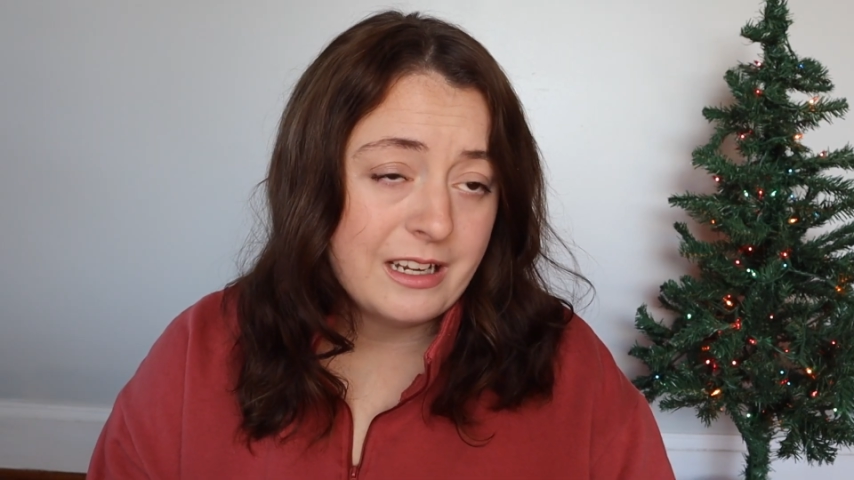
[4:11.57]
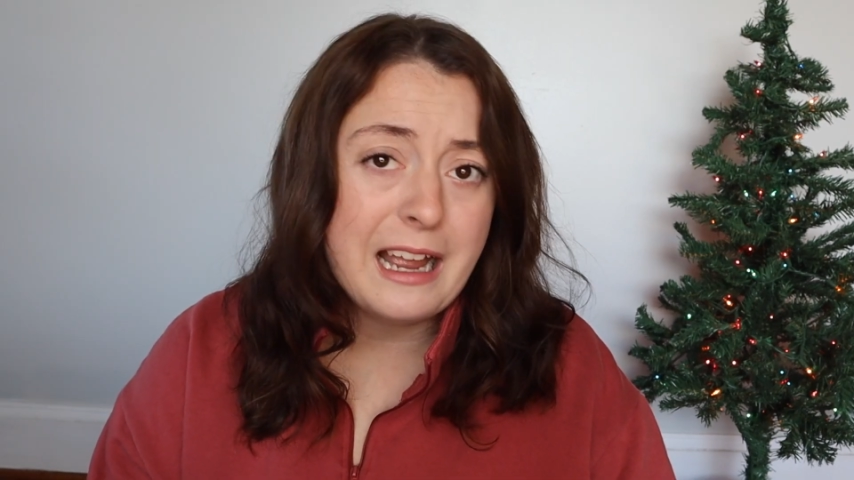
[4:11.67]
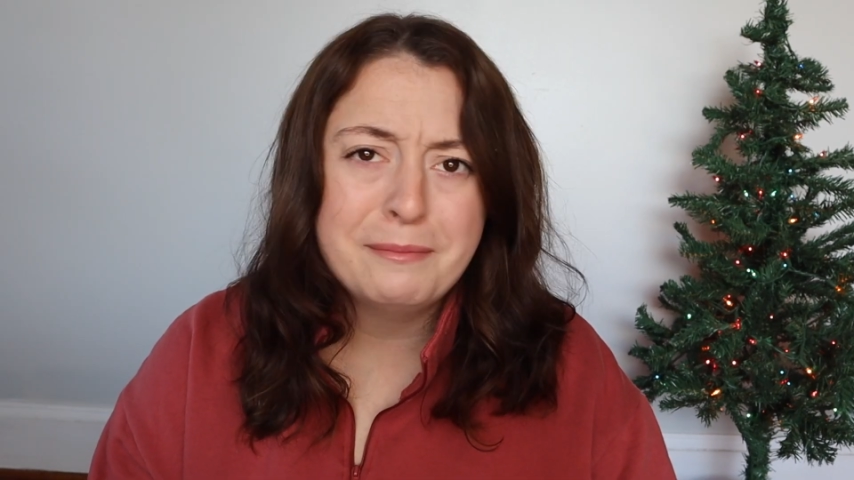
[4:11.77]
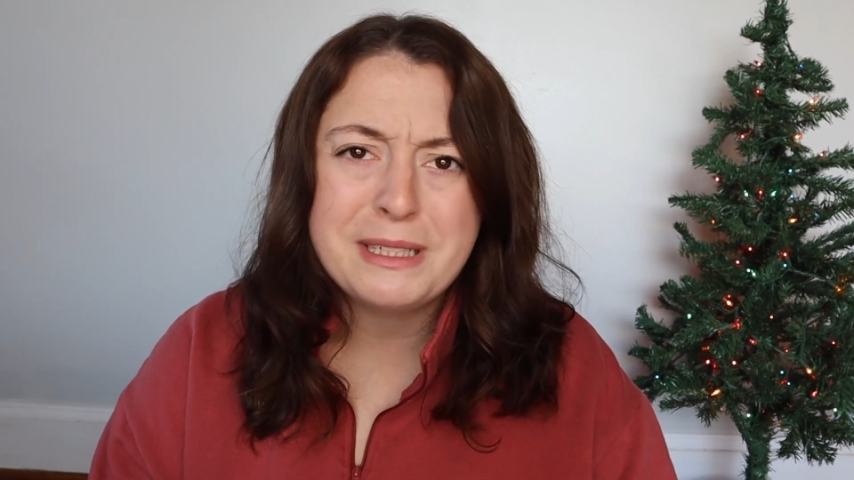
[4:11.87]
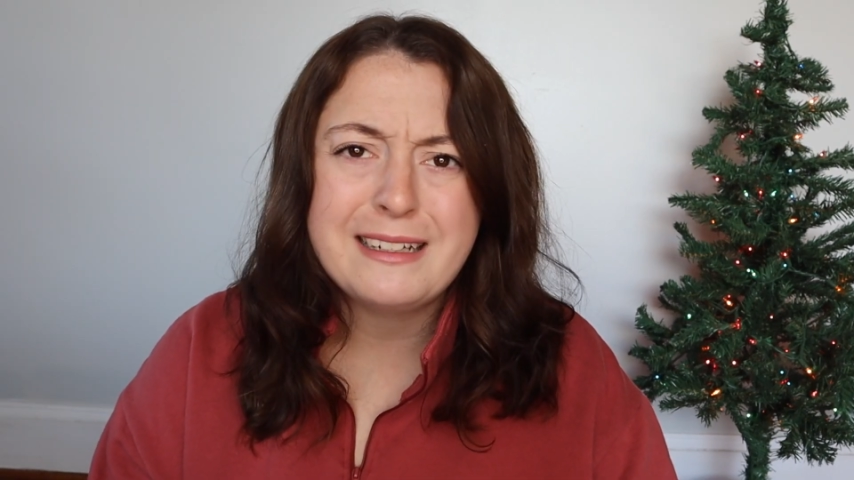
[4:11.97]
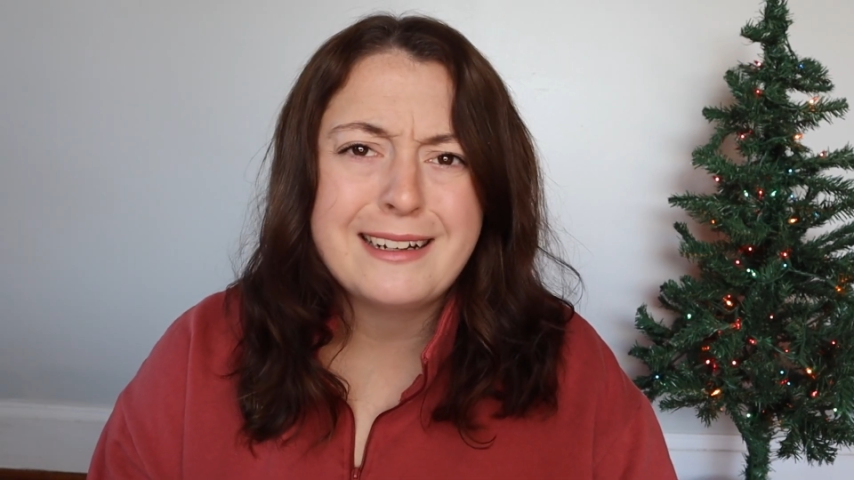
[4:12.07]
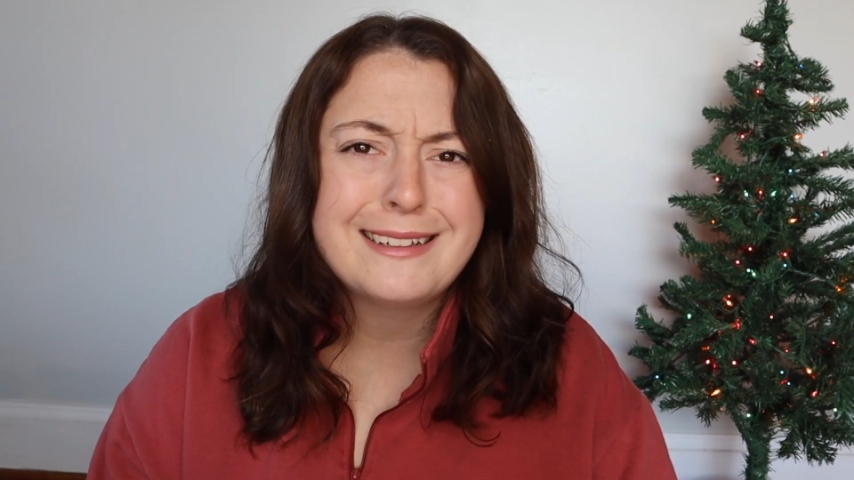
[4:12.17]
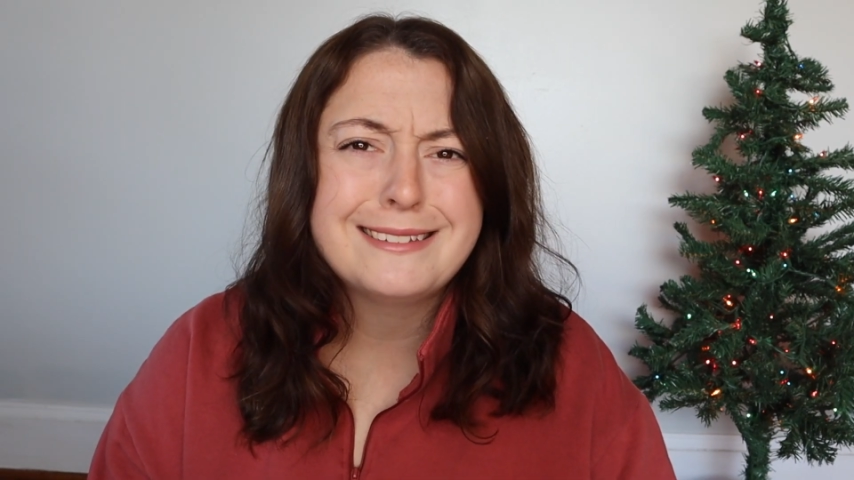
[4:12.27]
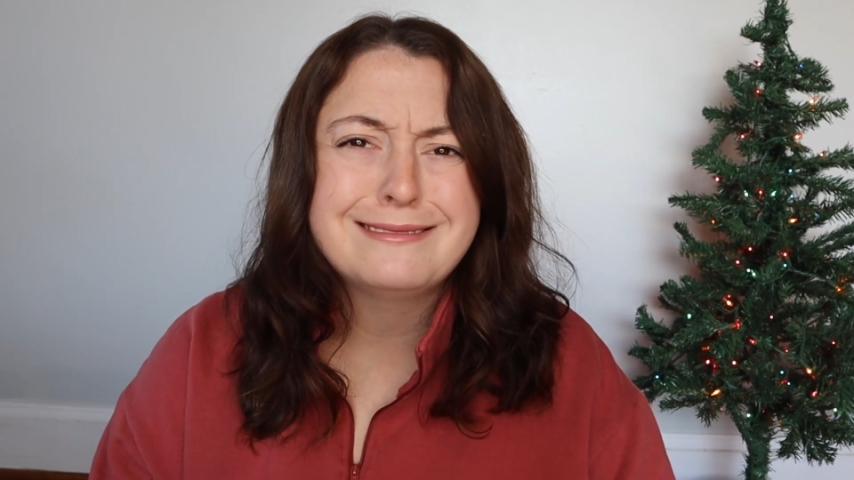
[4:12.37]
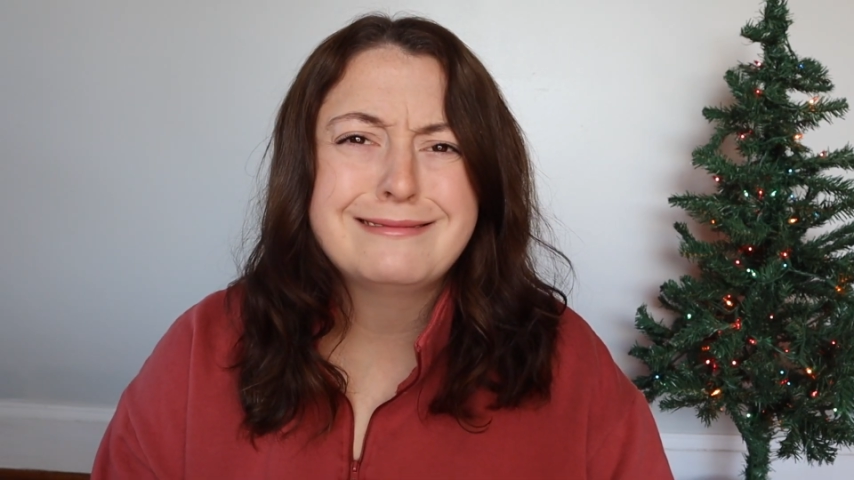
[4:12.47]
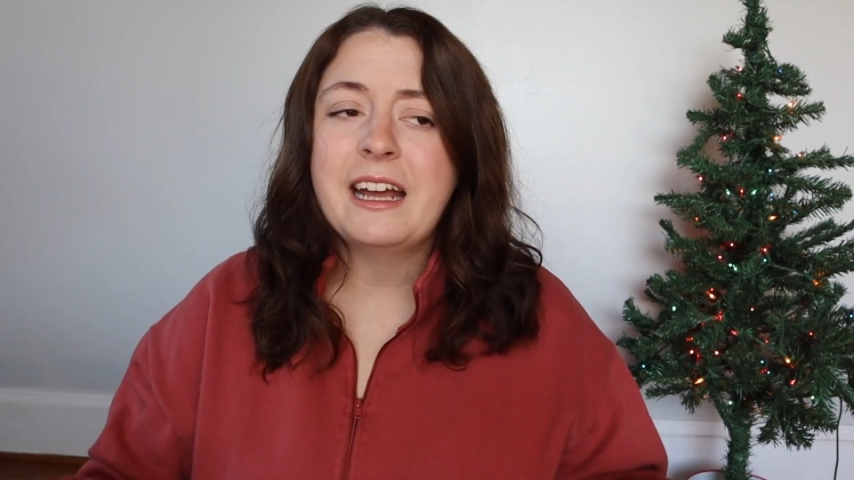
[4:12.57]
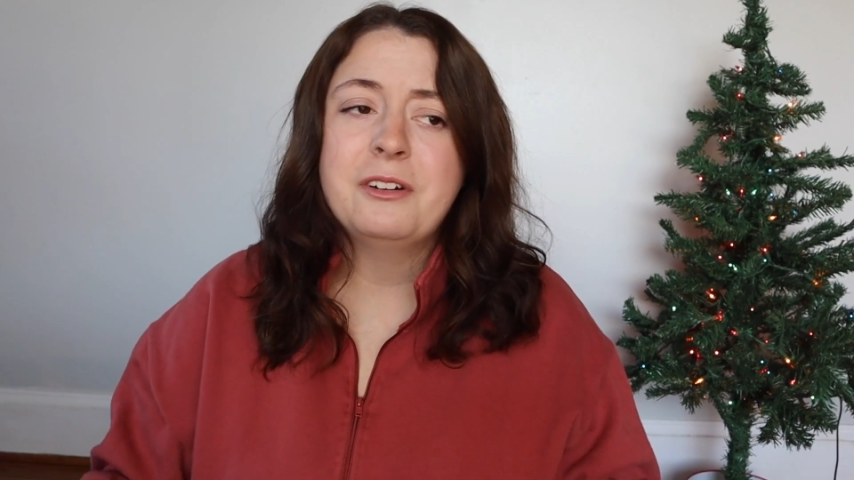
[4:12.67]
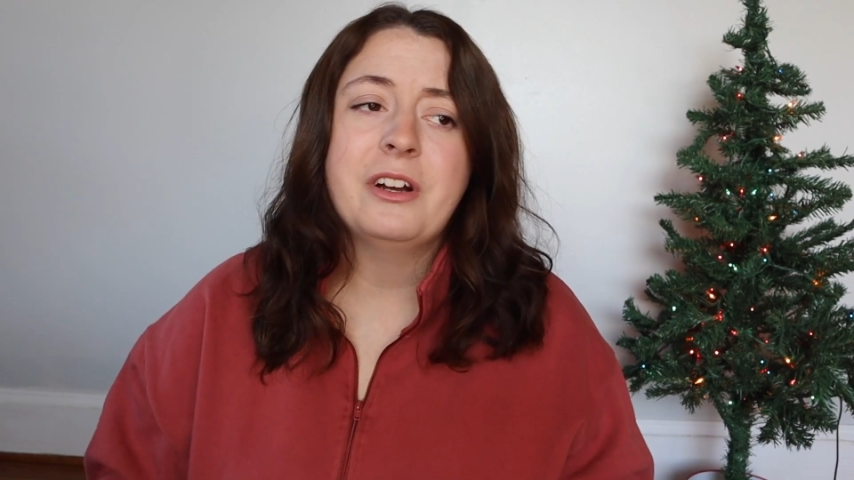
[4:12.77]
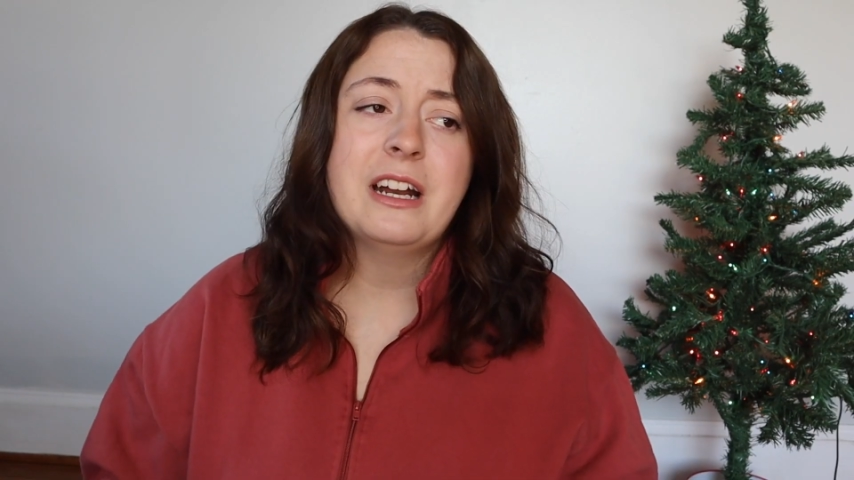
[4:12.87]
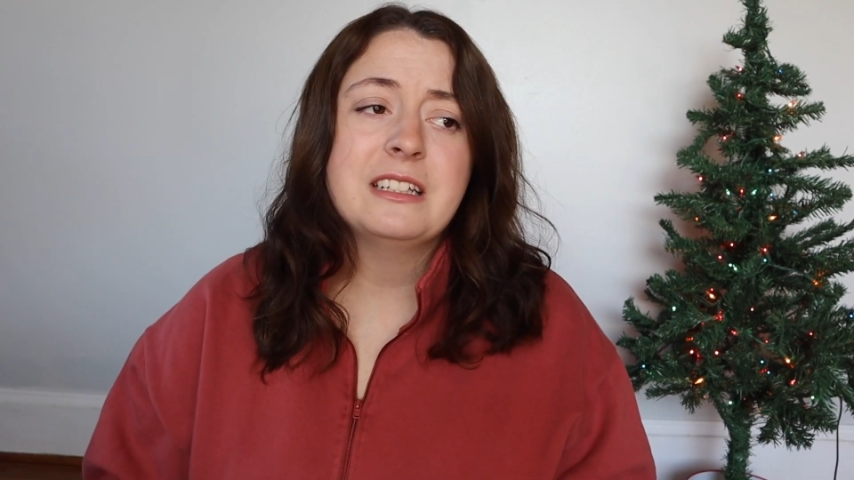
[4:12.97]
I mean, I
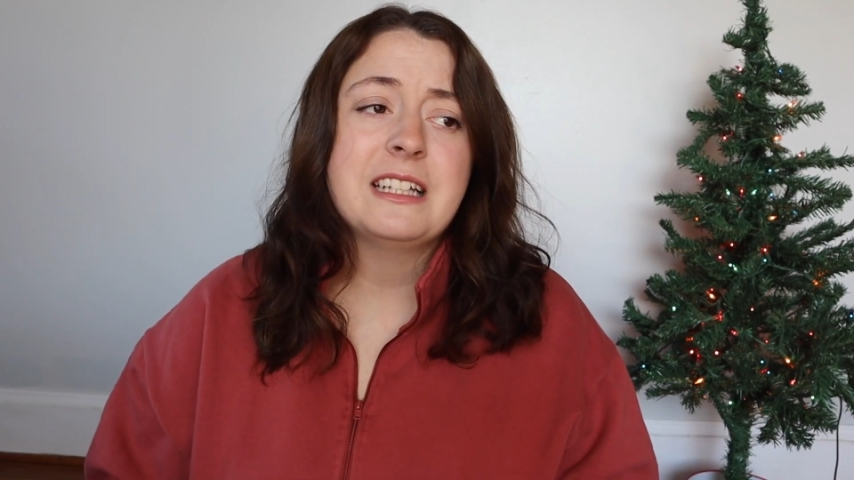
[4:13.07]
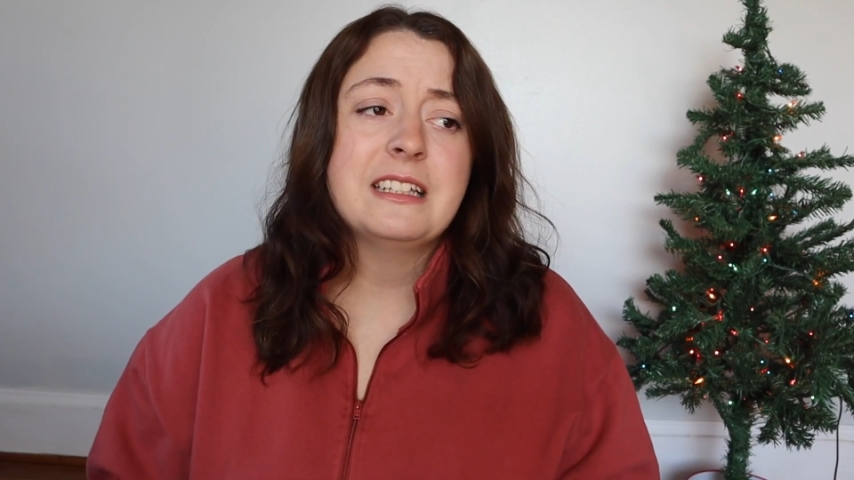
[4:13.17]
don't know how to say